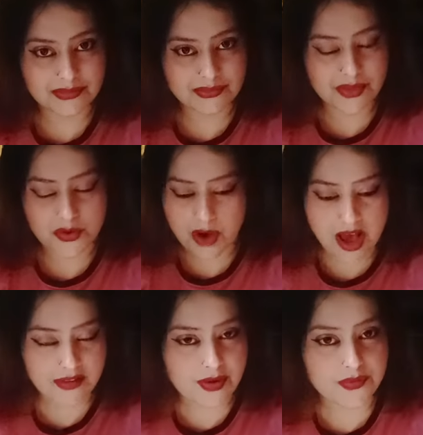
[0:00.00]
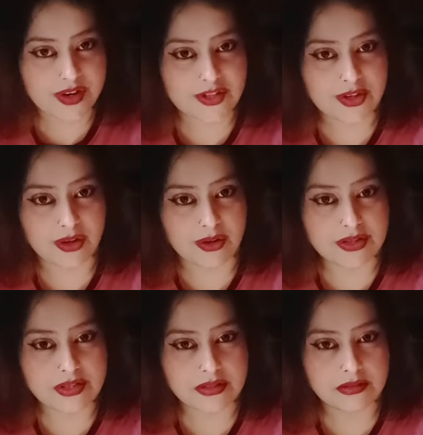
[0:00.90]
You have your fresh
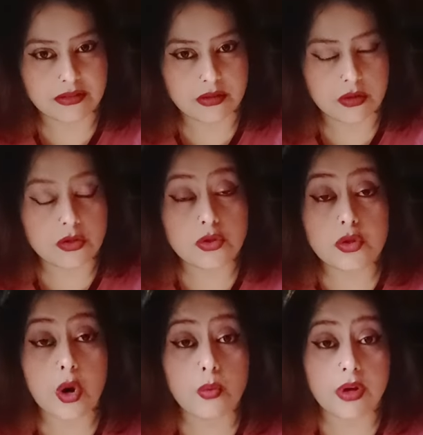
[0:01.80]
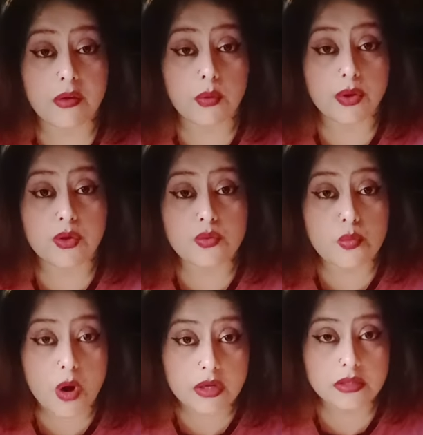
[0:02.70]
colors. Draw whatever you
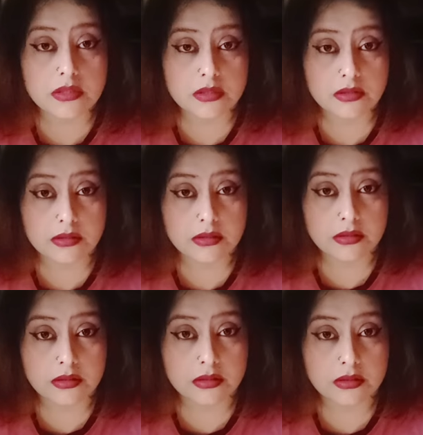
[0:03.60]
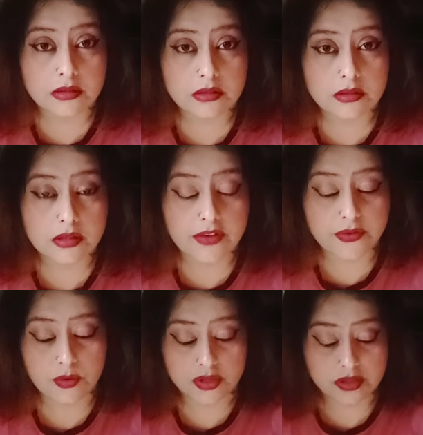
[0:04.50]
want. If you
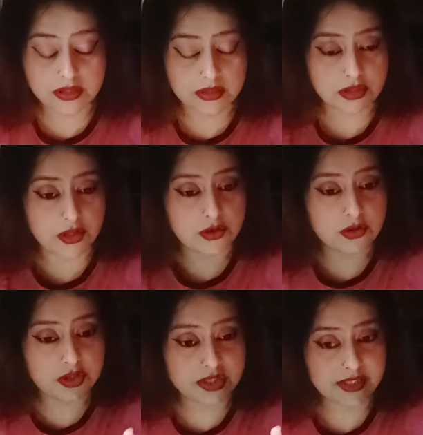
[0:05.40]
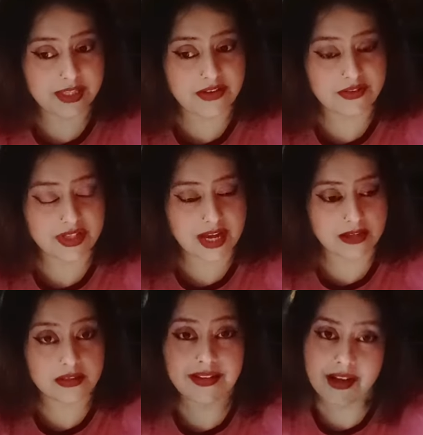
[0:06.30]
want to, you know, just leave it at,
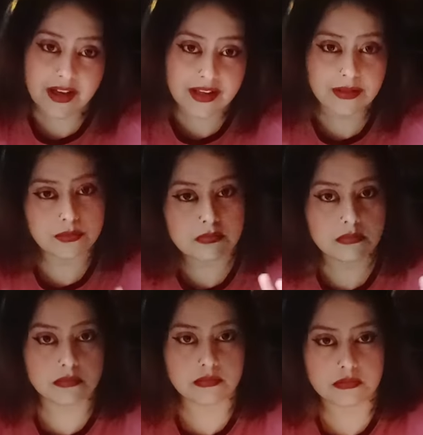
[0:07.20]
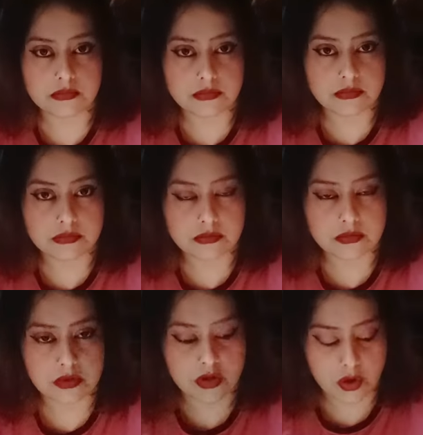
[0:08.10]
hi,
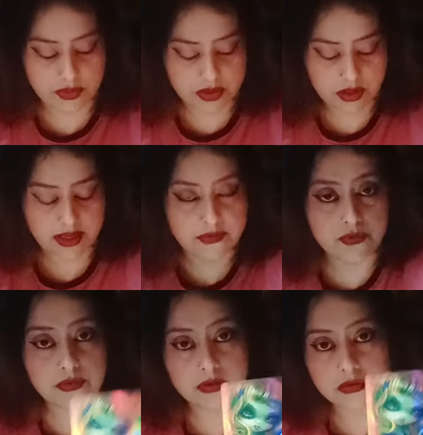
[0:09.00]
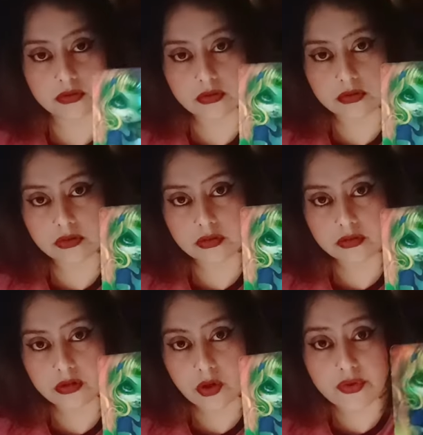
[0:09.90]
go with your life.
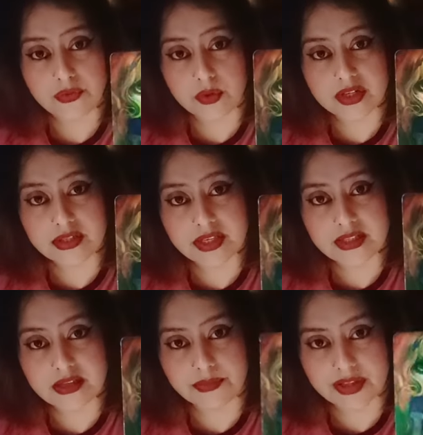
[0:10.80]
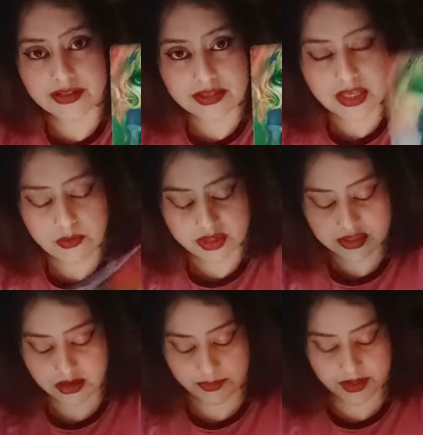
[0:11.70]
Or if you want to see something, see what is
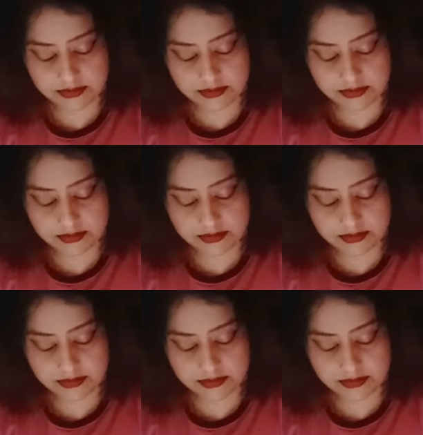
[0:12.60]
coming.